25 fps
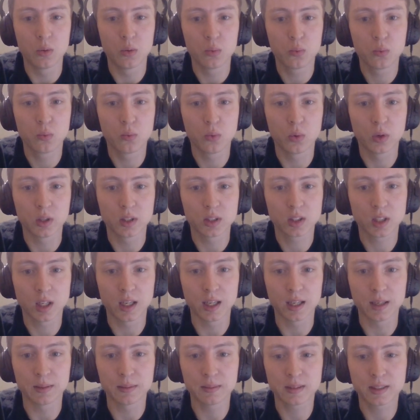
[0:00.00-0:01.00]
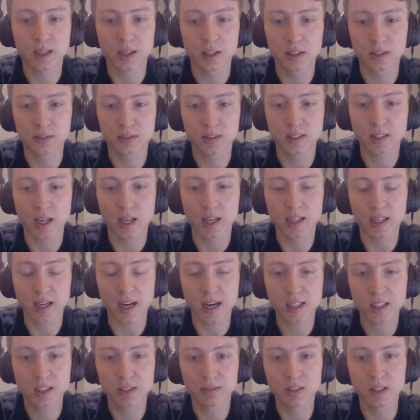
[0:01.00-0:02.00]
what it's like in kind of staying
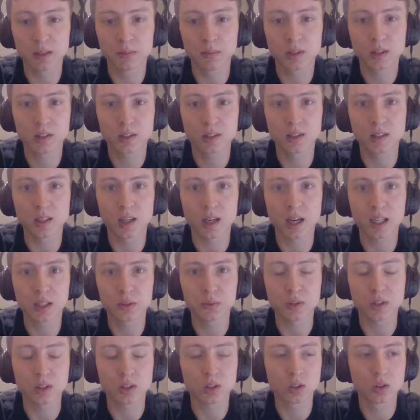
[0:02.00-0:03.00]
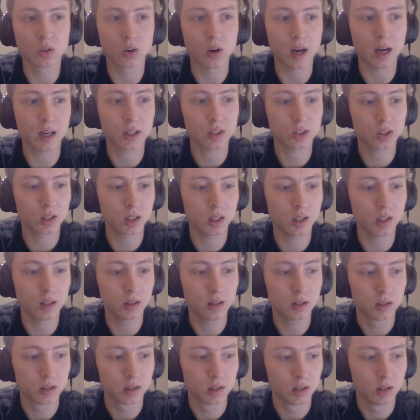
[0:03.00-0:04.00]
actively immersed in a language is not
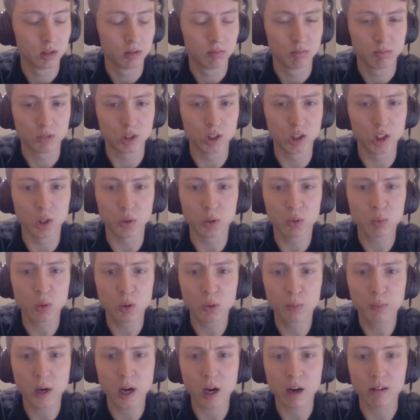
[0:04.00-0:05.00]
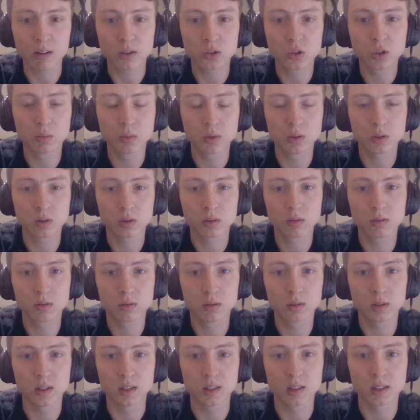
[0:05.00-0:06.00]
actually to do with willpower. It's almost
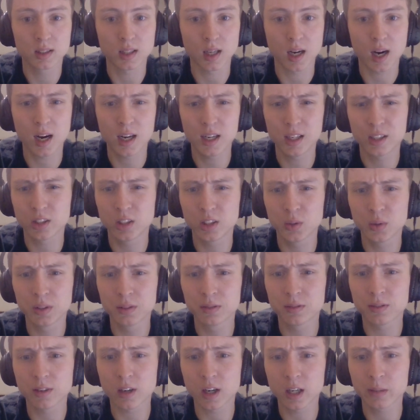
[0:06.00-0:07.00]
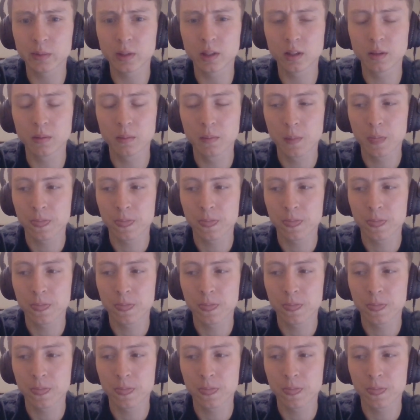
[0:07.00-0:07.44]
entirely to do with environment.